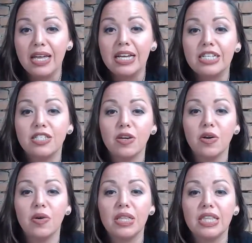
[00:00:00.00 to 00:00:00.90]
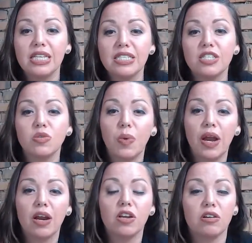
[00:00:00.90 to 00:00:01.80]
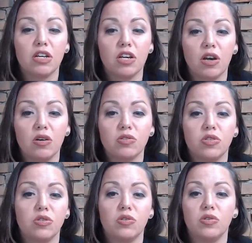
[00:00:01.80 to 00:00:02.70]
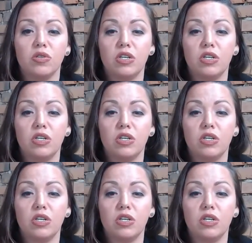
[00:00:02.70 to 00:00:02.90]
So this is where you're going to go to,